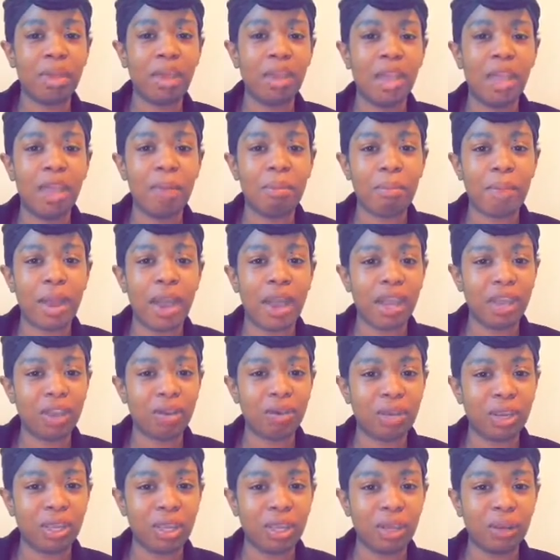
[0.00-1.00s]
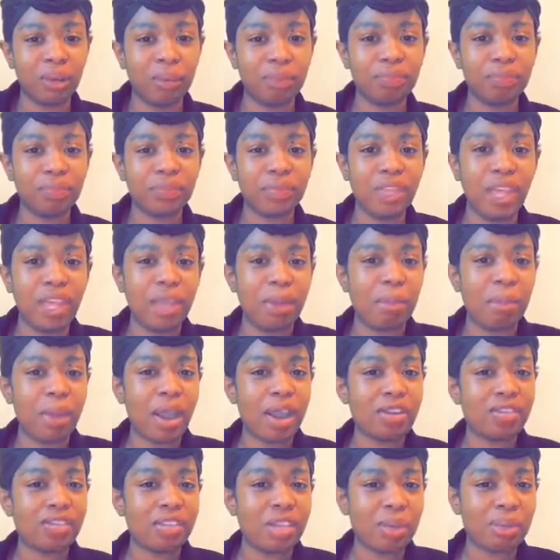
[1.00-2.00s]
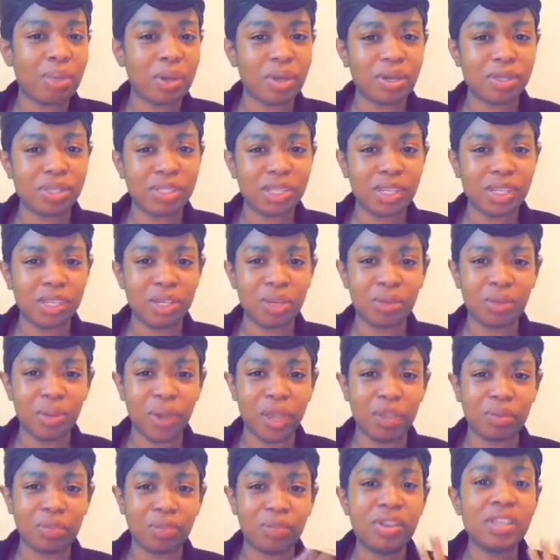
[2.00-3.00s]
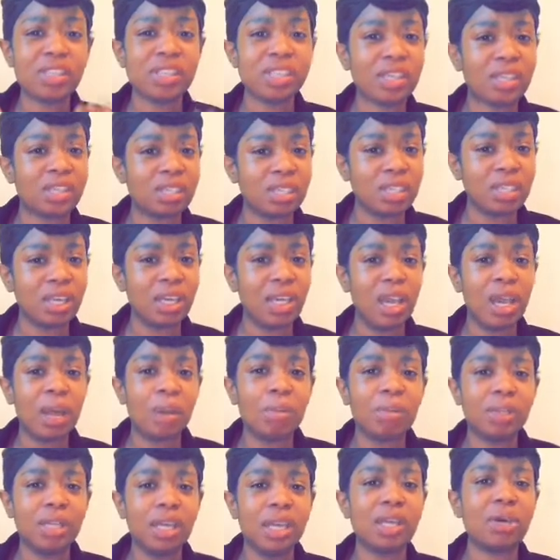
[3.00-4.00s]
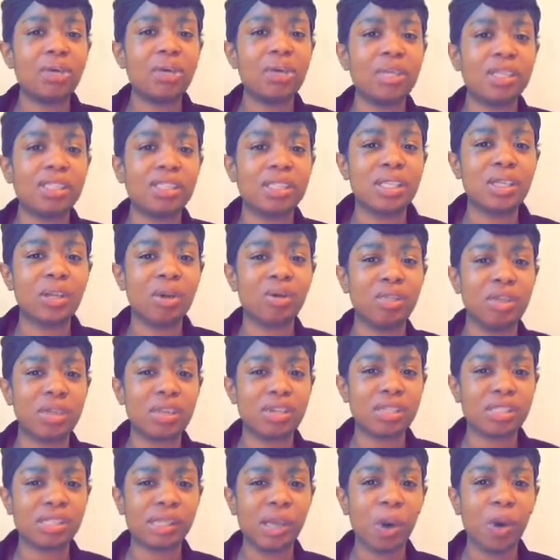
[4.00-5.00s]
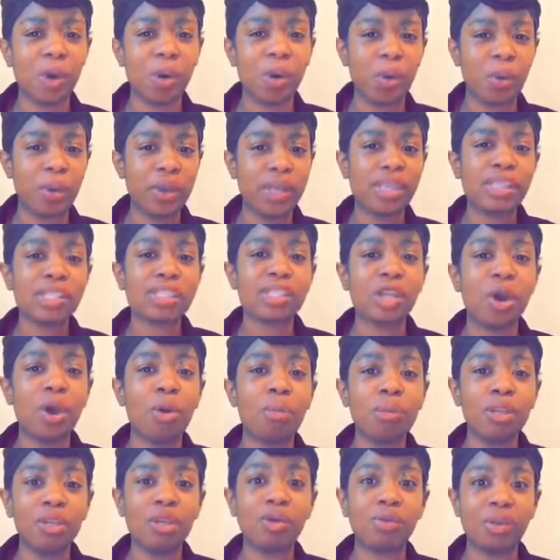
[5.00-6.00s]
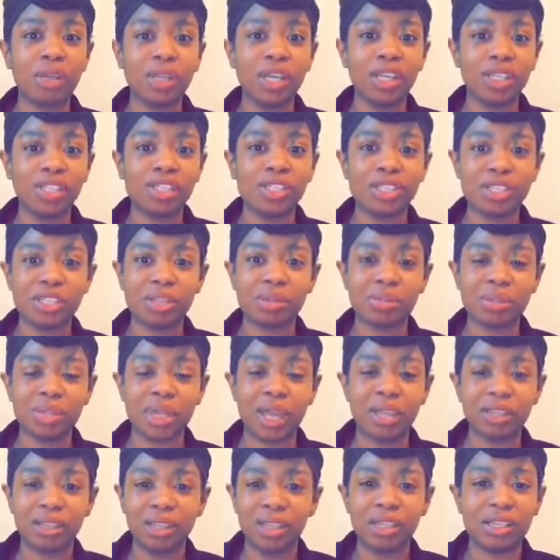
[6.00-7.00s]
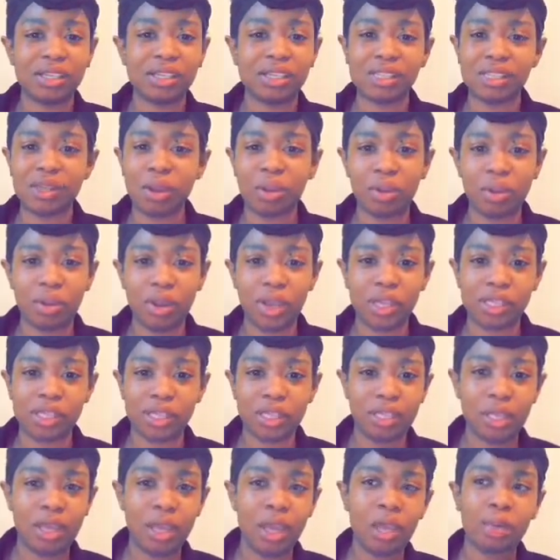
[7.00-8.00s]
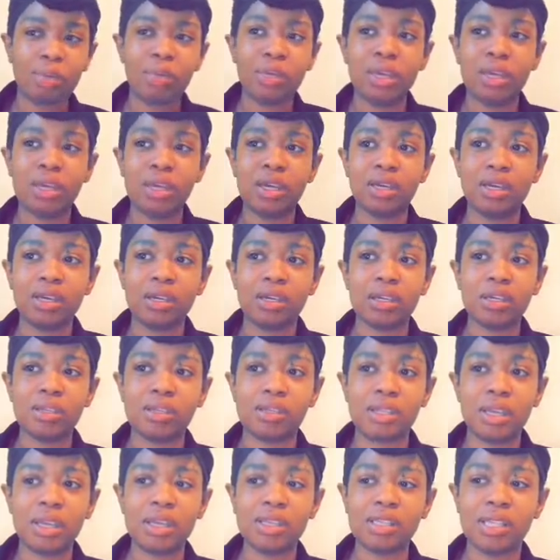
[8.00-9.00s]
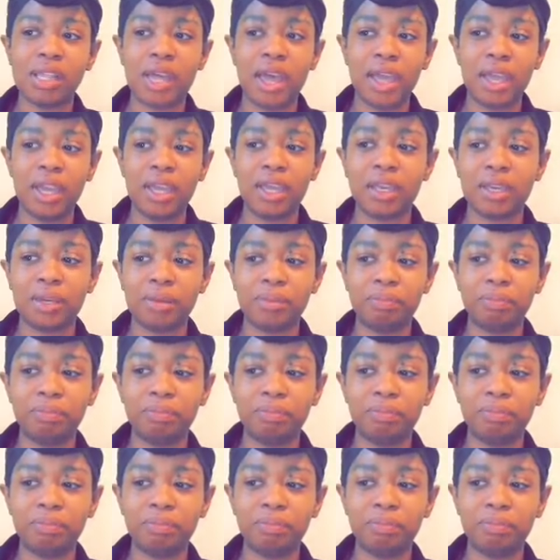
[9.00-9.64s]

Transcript: admiring. They admire that person in a way physically, but they don't get to know their soul. It's so many relationships like that, and it's so crazy because it's like,